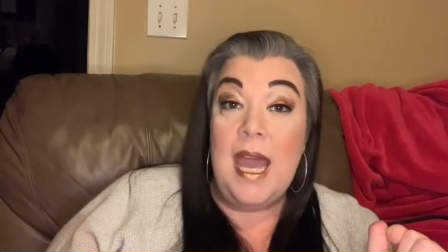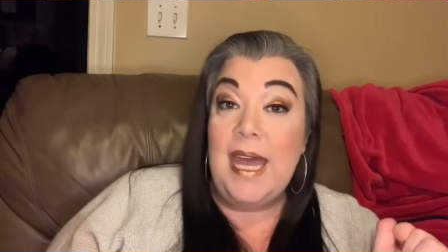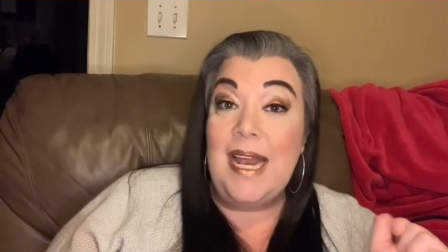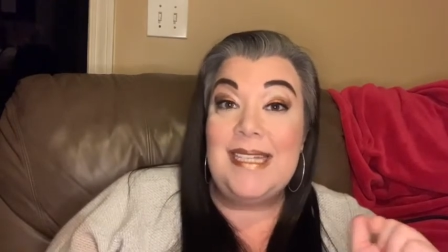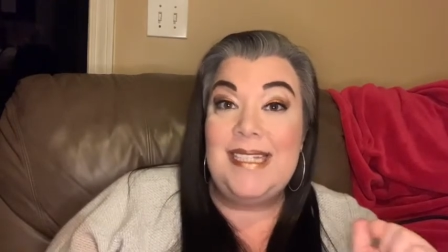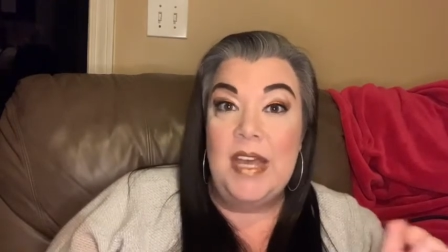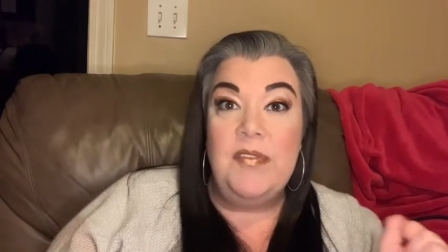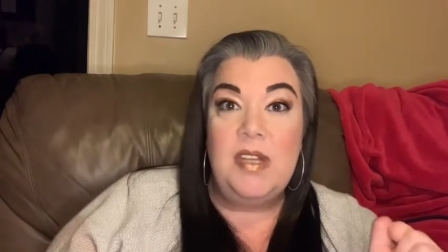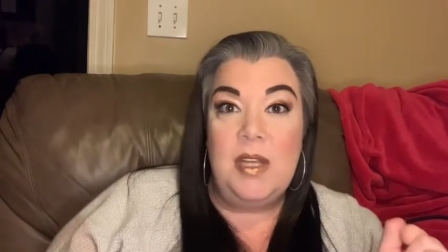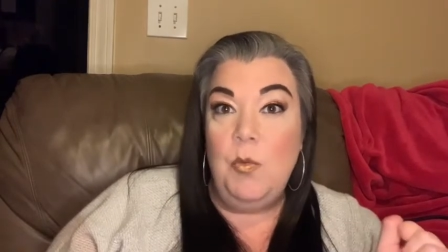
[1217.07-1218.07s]
And I
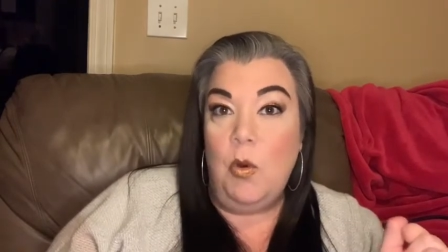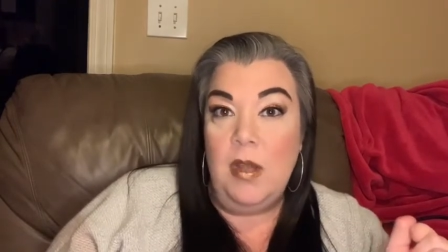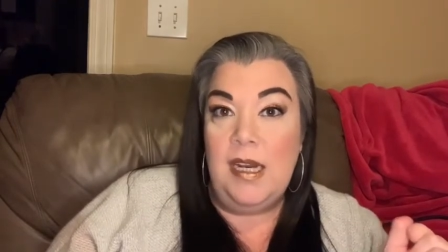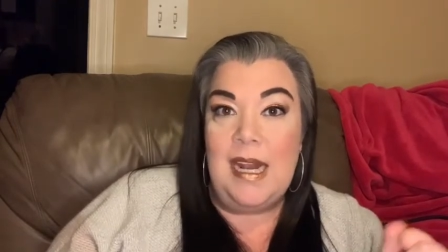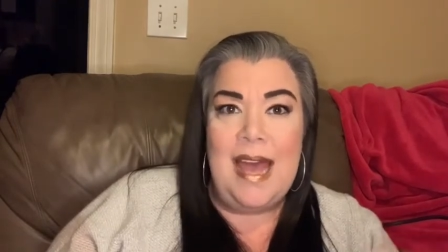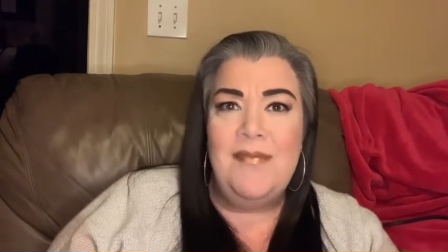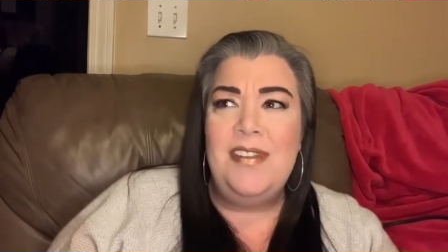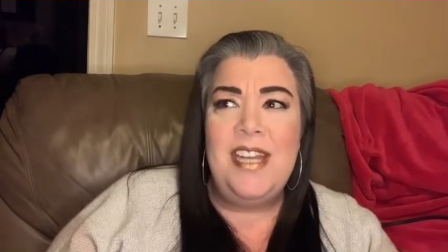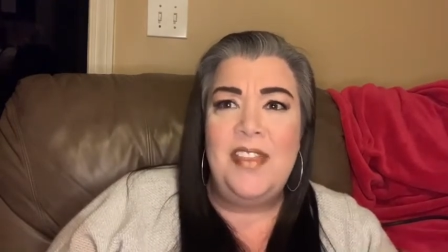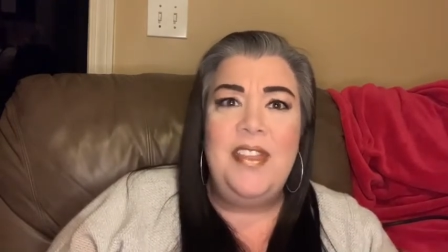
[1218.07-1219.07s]
definitely want it. I have
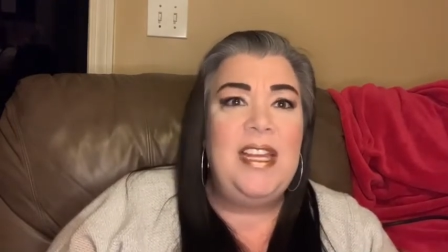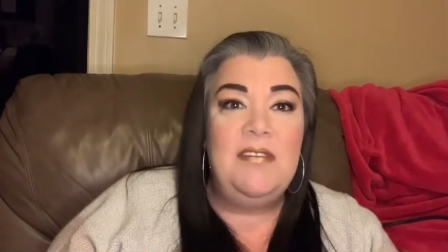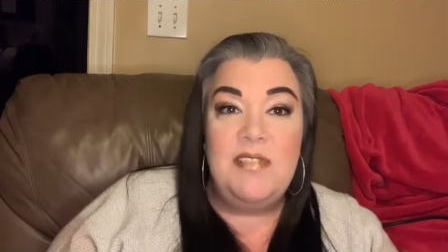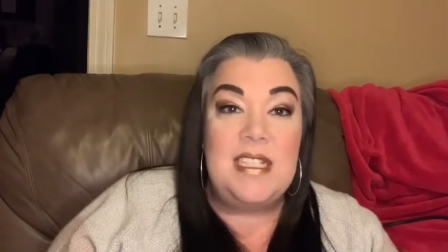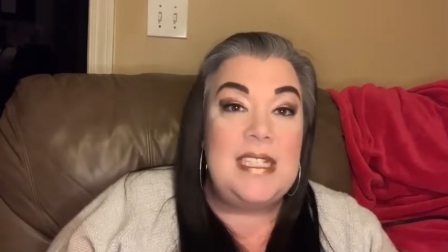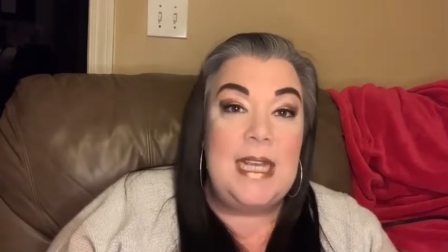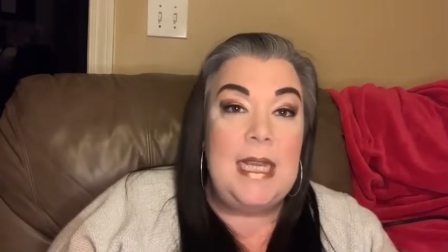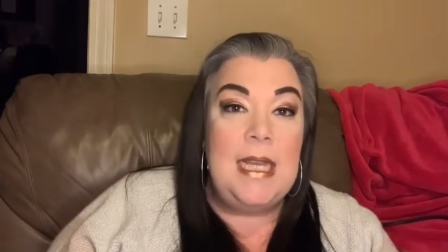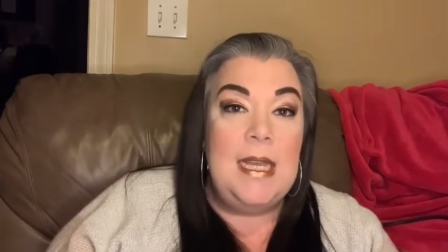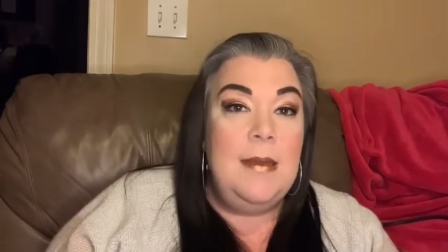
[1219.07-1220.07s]
nothing
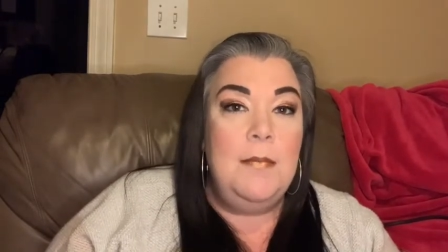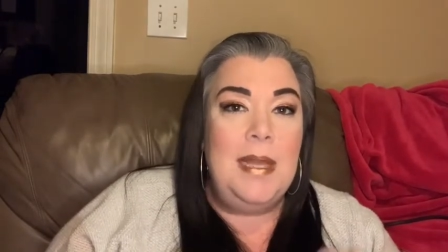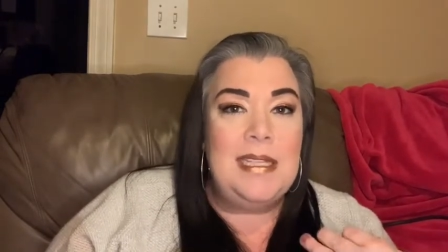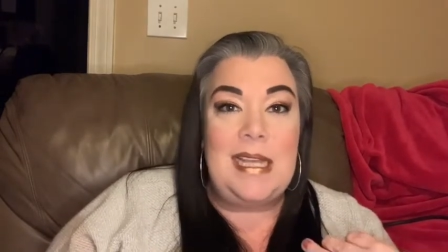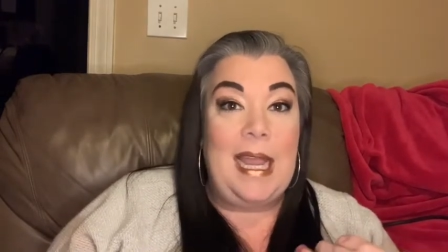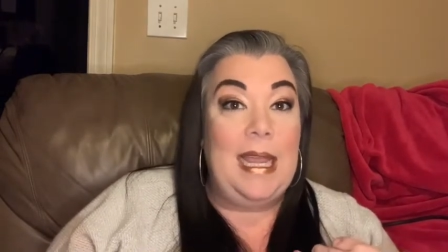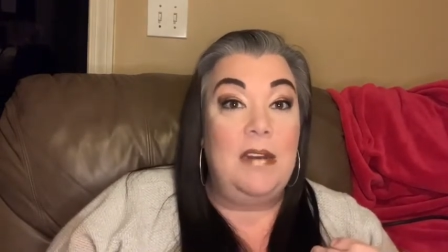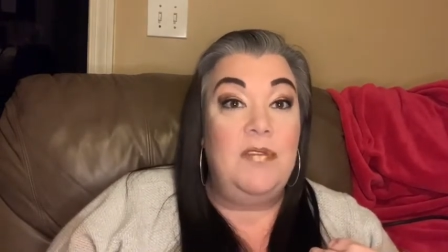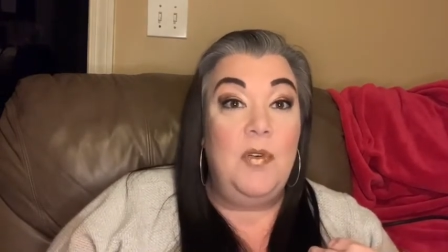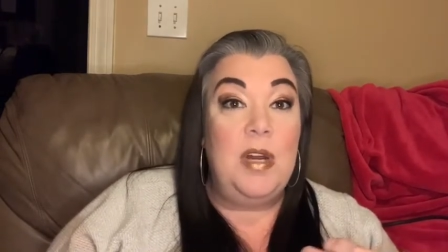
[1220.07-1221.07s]
Fenty because I
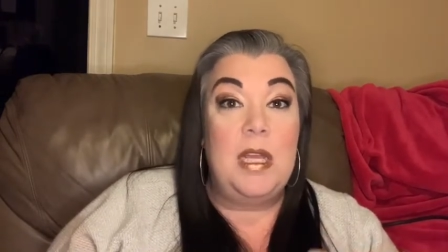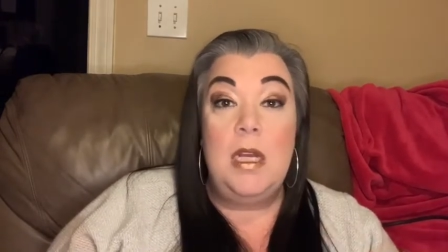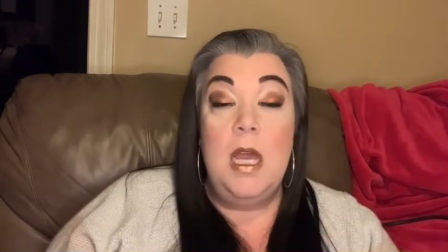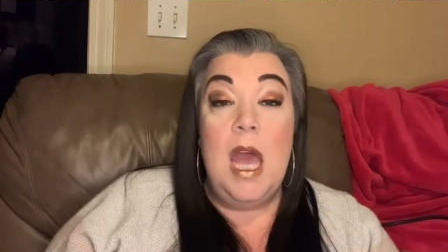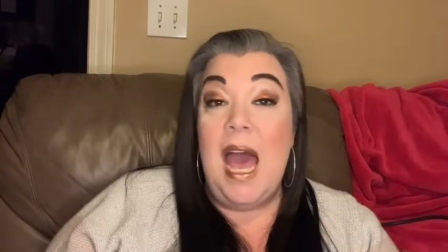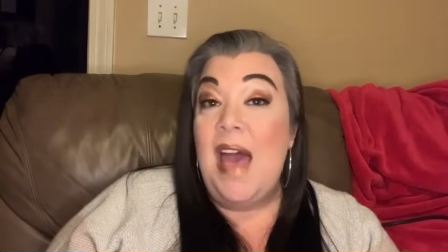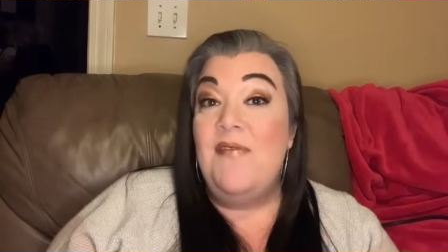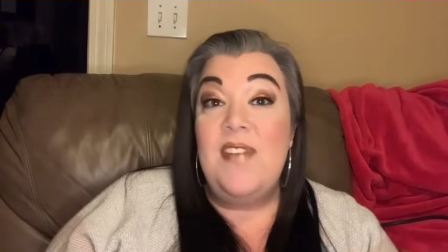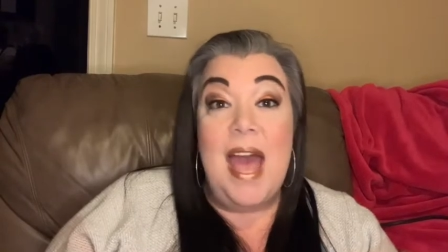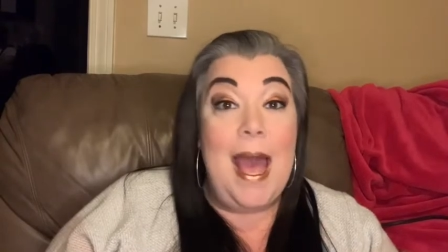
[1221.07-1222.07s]
can't afford it. I
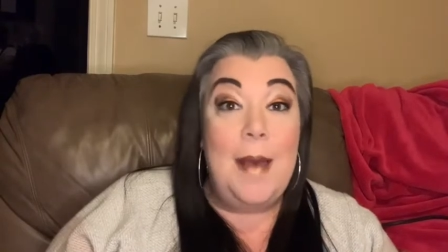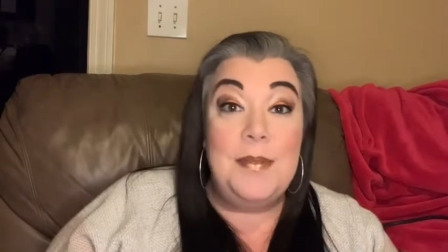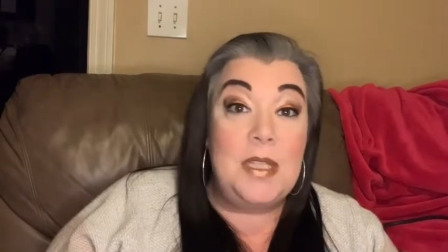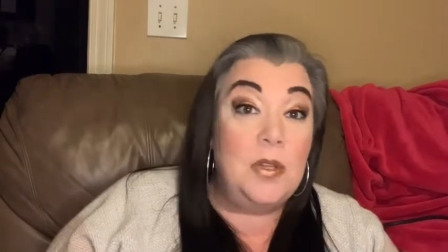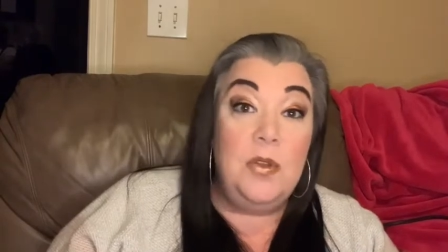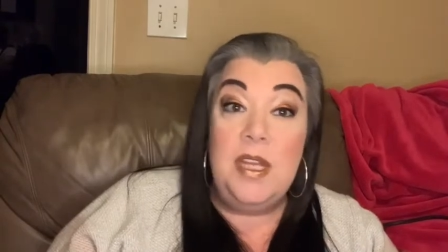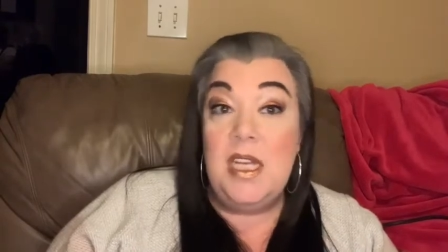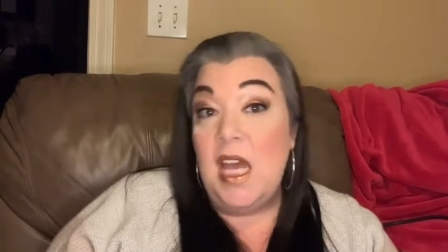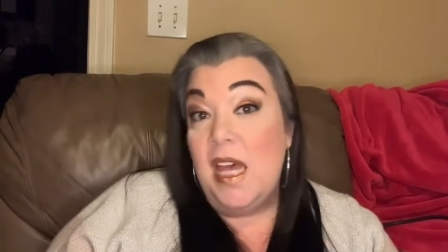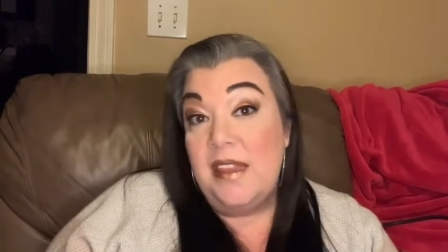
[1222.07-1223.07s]
have absolutely
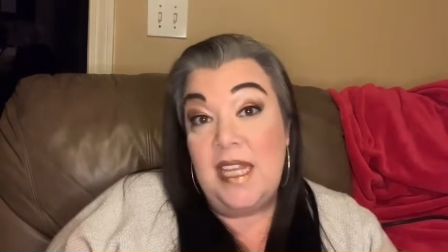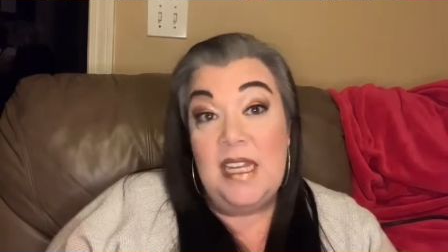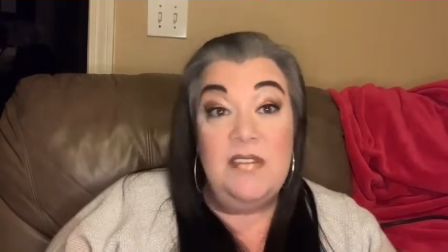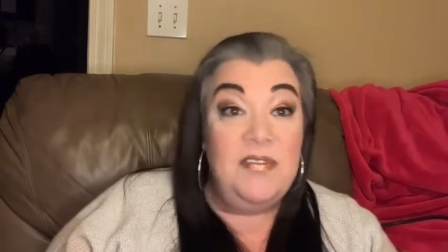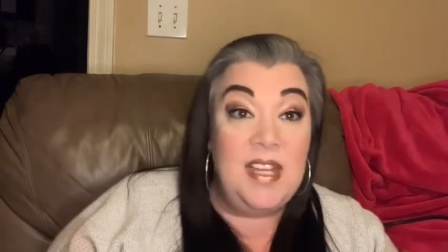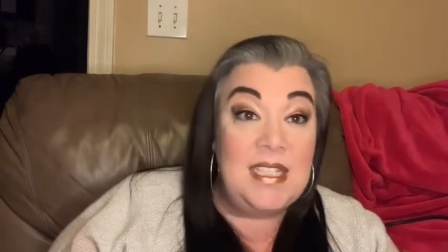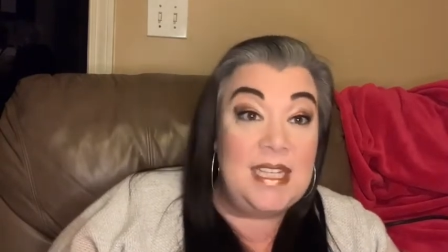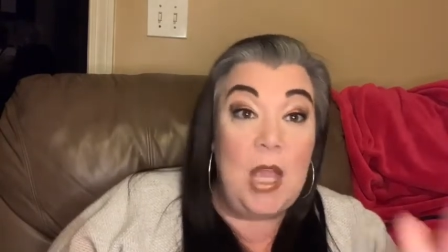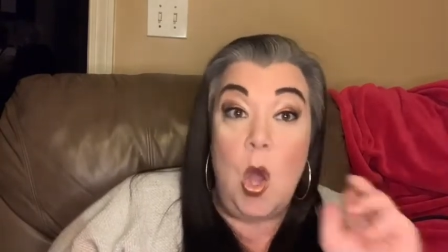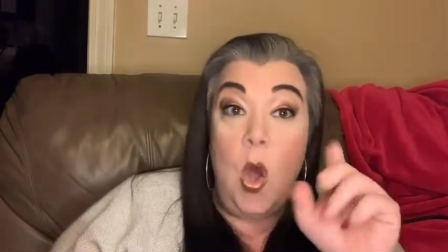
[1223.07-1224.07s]
nothing
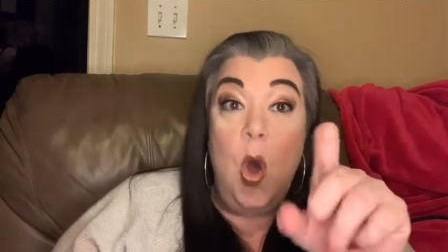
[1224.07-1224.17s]
Fenty.